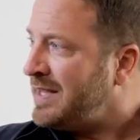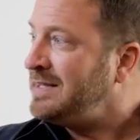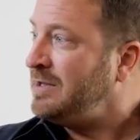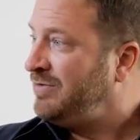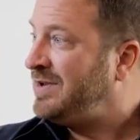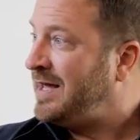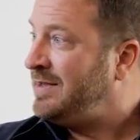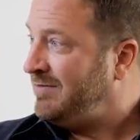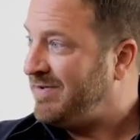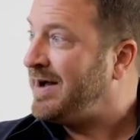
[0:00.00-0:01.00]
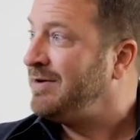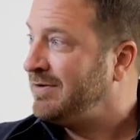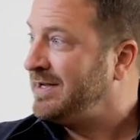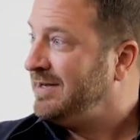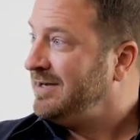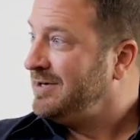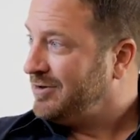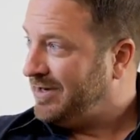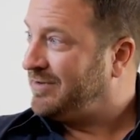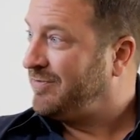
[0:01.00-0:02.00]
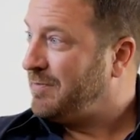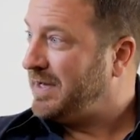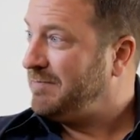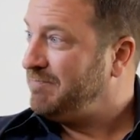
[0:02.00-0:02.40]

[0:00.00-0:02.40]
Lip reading: thing that you said that finally clicked for me.